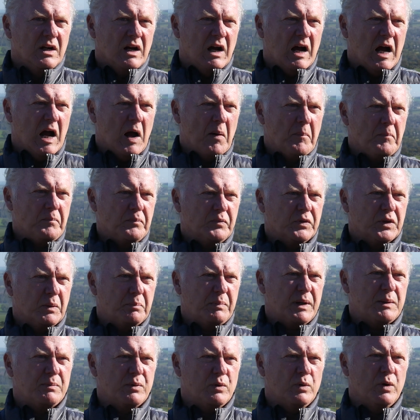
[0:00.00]
Um, the
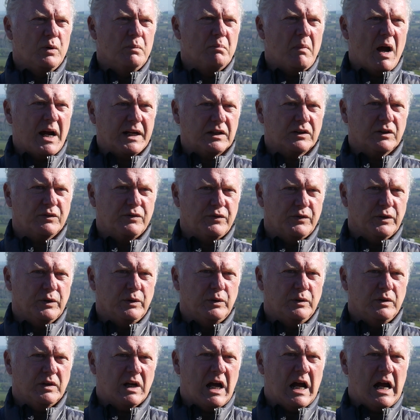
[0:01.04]
people who make the
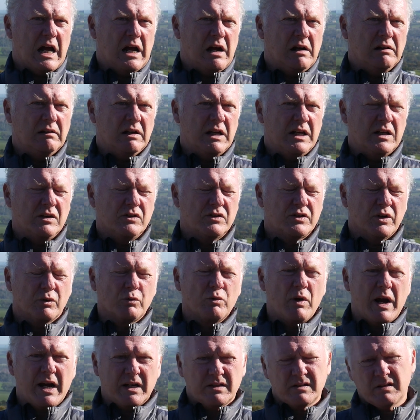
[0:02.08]
food are in
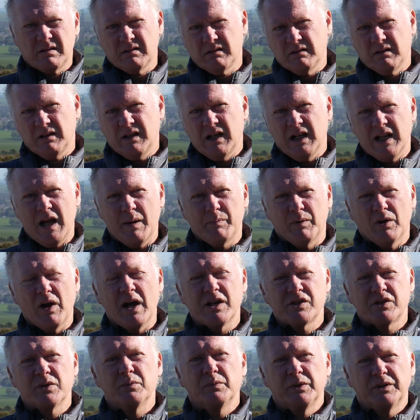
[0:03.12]
direct
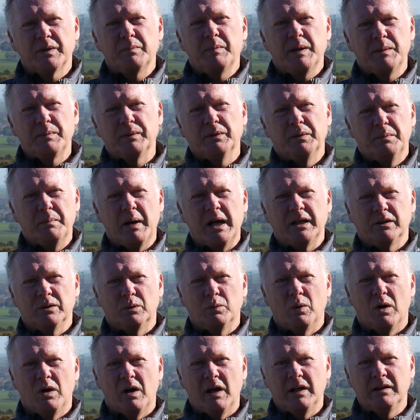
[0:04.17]
collaboration with the people who make the
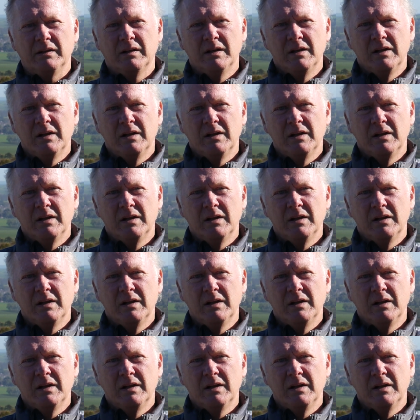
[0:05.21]
wine.